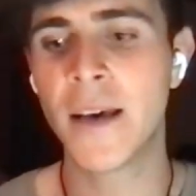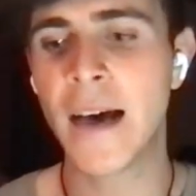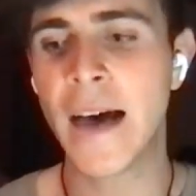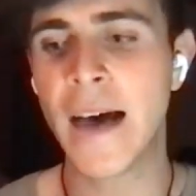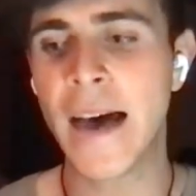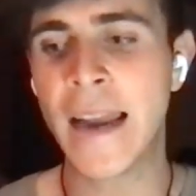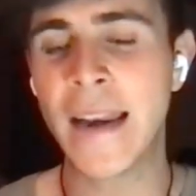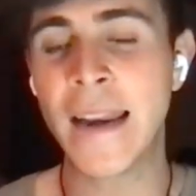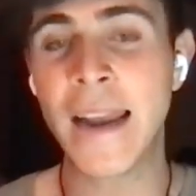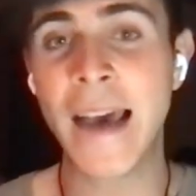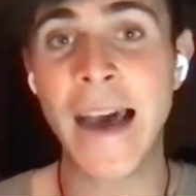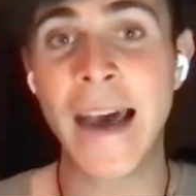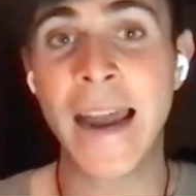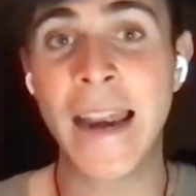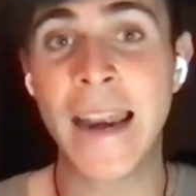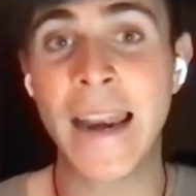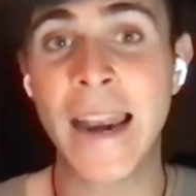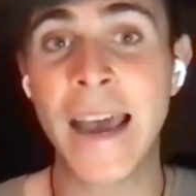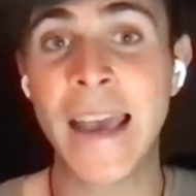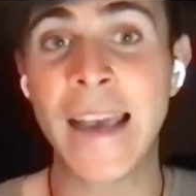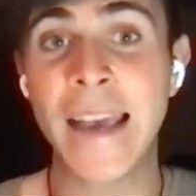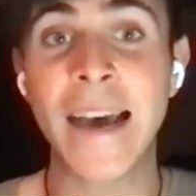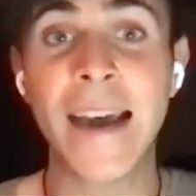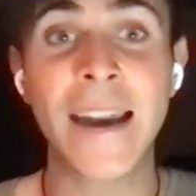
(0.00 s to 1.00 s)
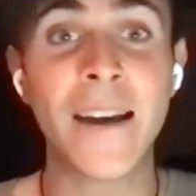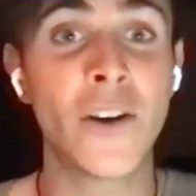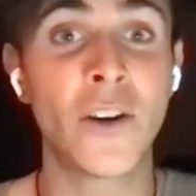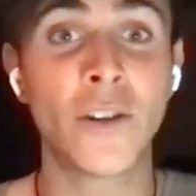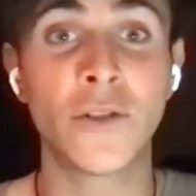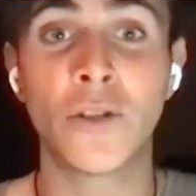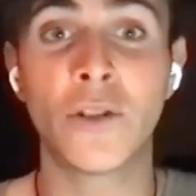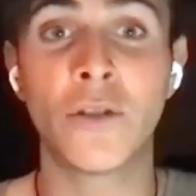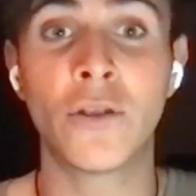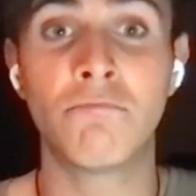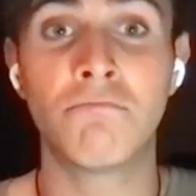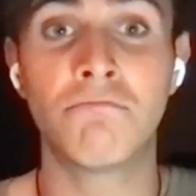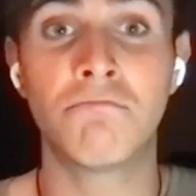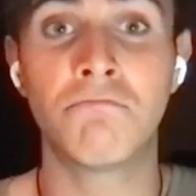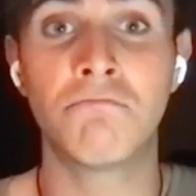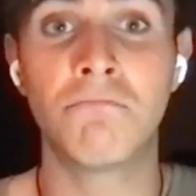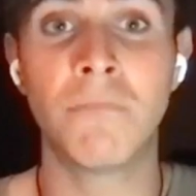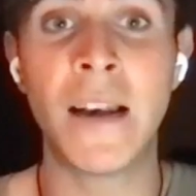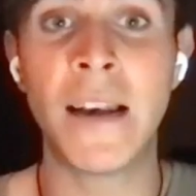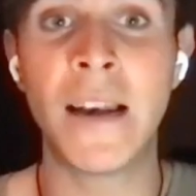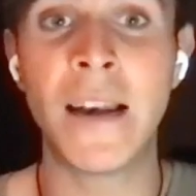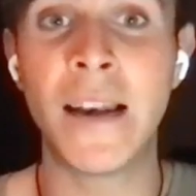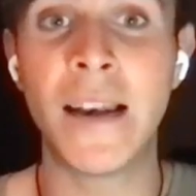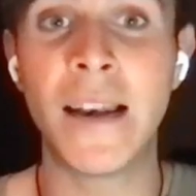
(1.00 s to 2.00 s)
And I cannot
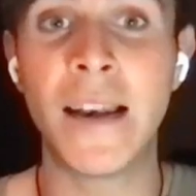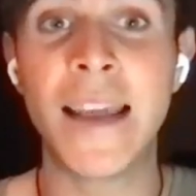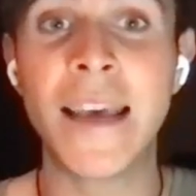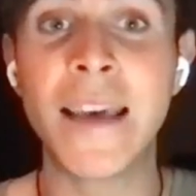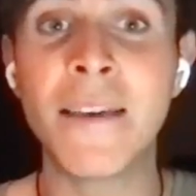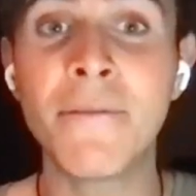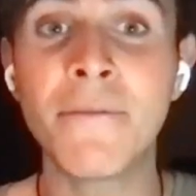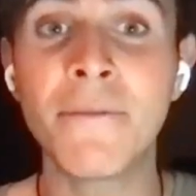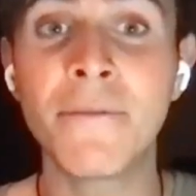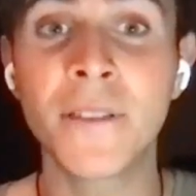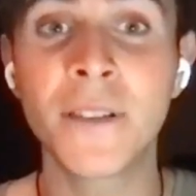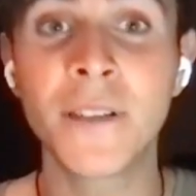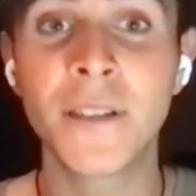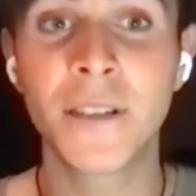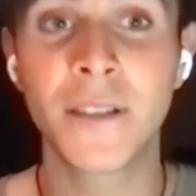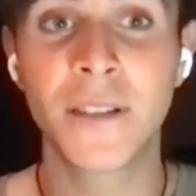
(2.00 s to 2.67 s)
live